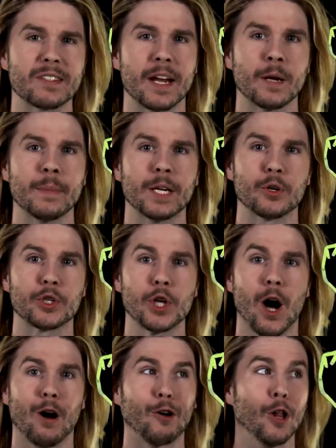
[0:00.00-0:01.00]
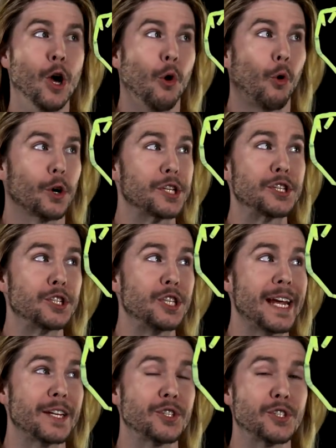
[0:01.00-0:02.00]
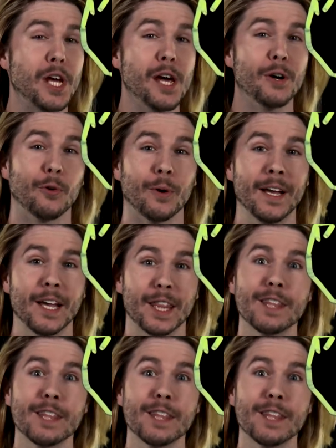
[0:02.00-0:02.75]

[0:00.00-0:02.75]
centimeters tall, or 6'2".